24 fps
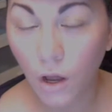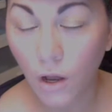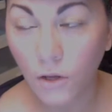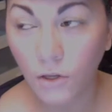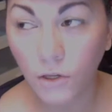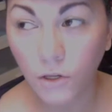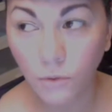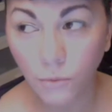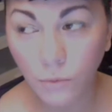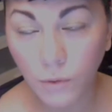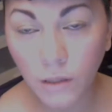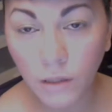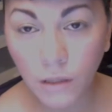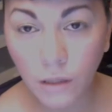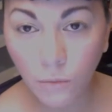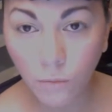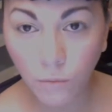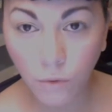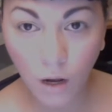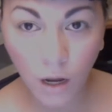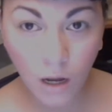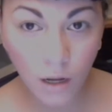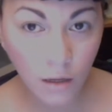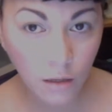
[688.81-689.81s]
You really
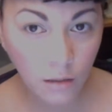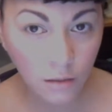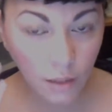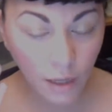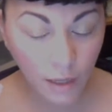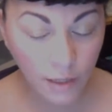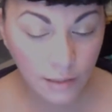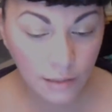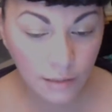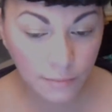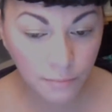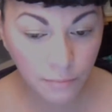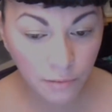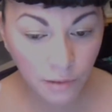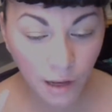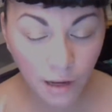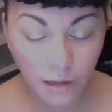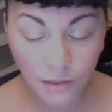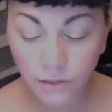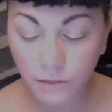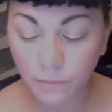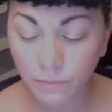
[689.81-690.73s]
want a nice blush,